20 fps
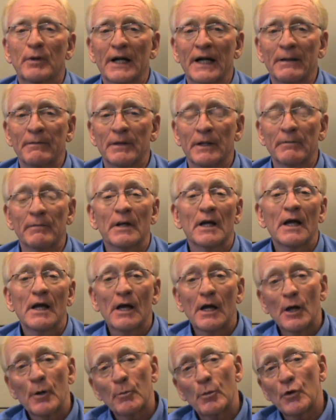problem,
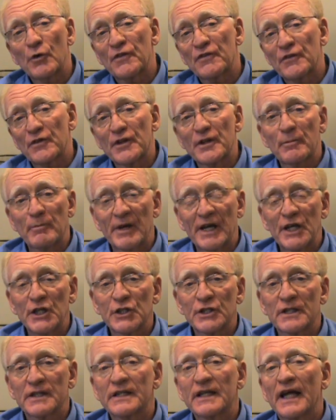both for the
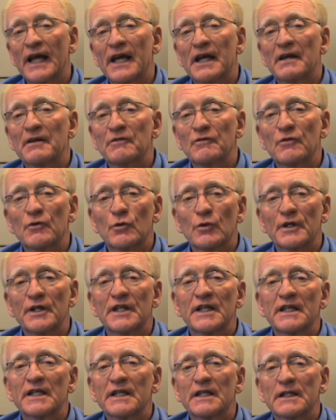patient and for
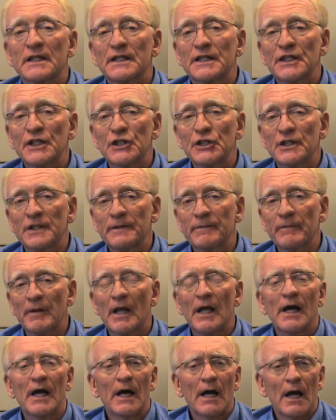the clinician.
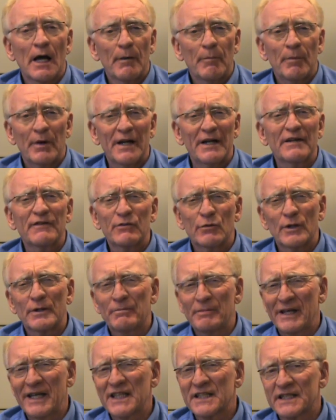Part of
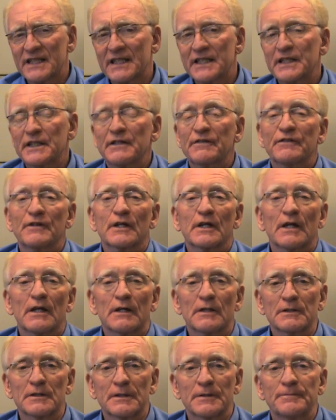what makes it a
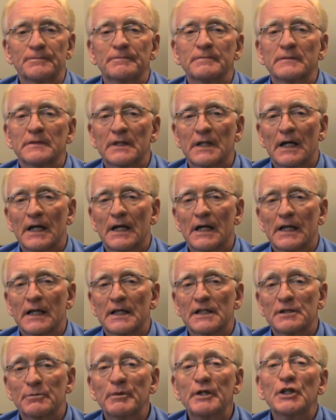difficult
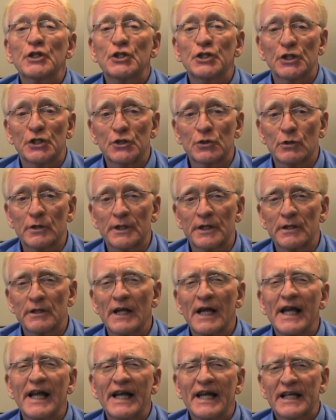speech disorder
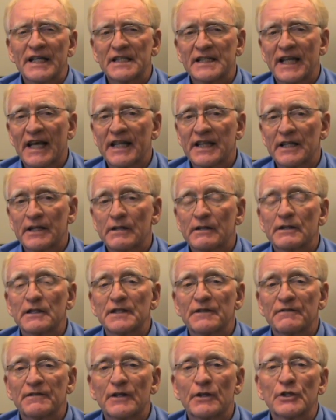is that there
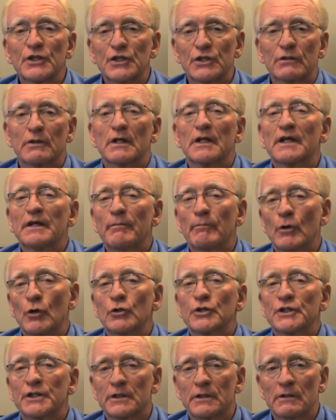is a very strong
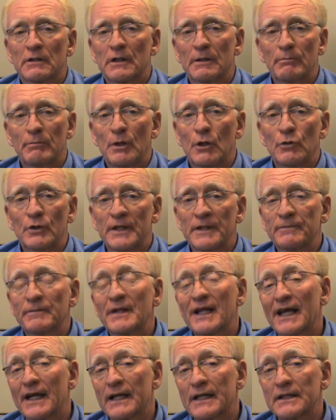emotional component,
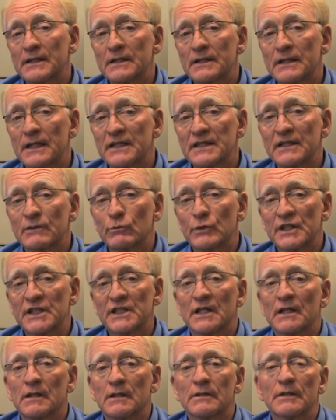and as a
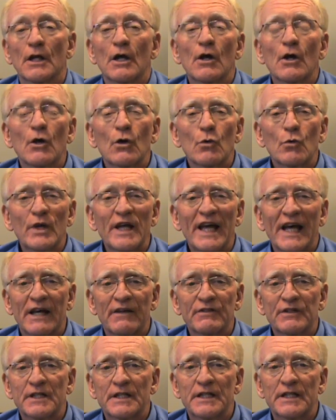result we
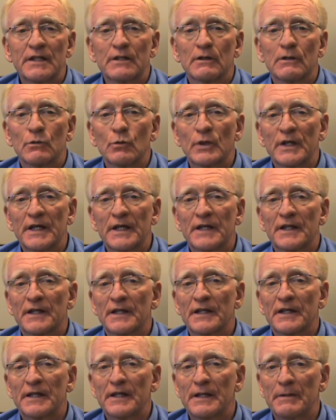have to deal with
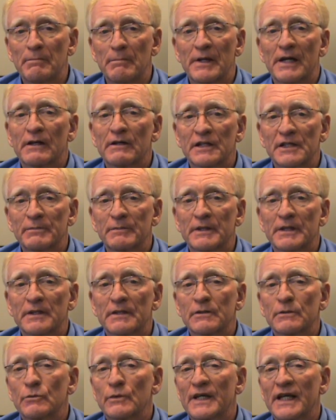embarrassment,
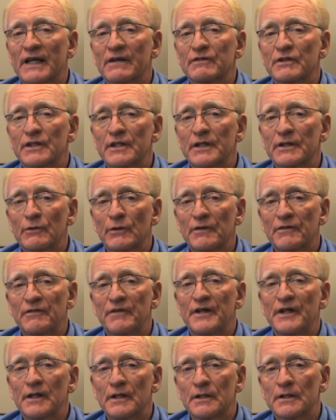we have to deal with
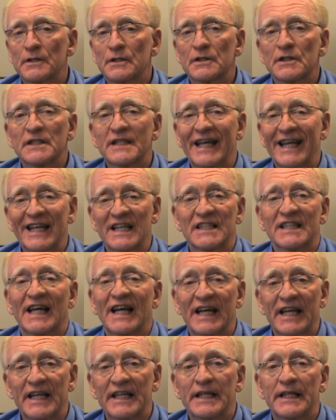fears,
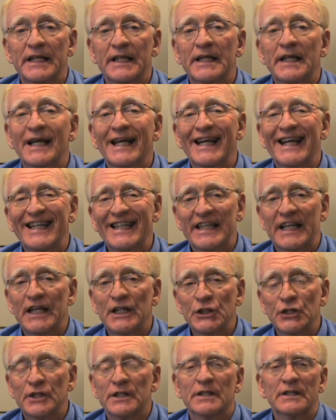anxiety,
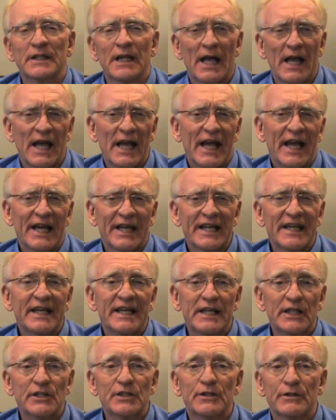tension, and a
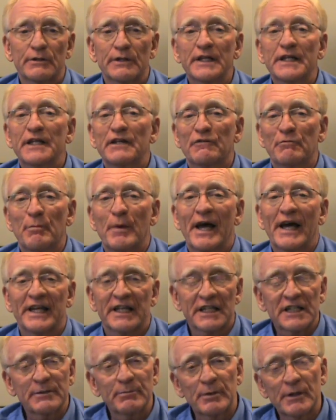history of bad
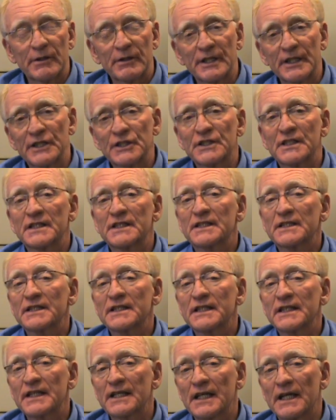experiences